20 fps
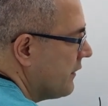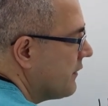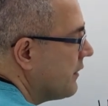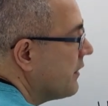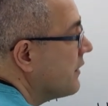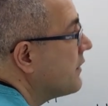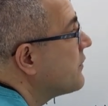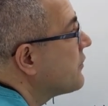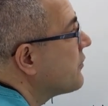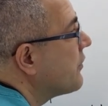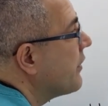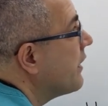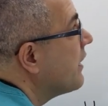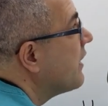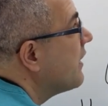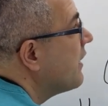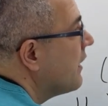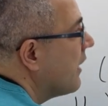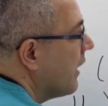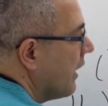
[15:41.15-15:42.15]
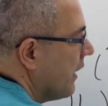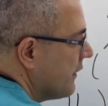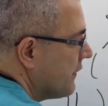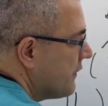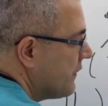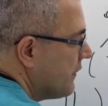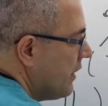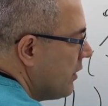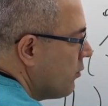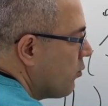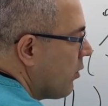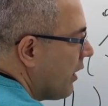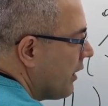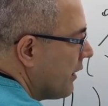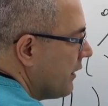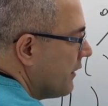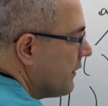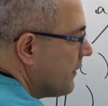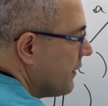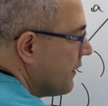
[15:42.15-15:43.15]
is history. And
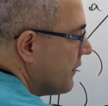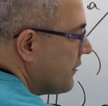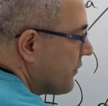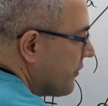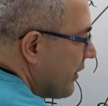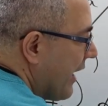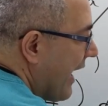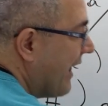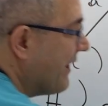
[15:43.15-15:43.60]
CY is history.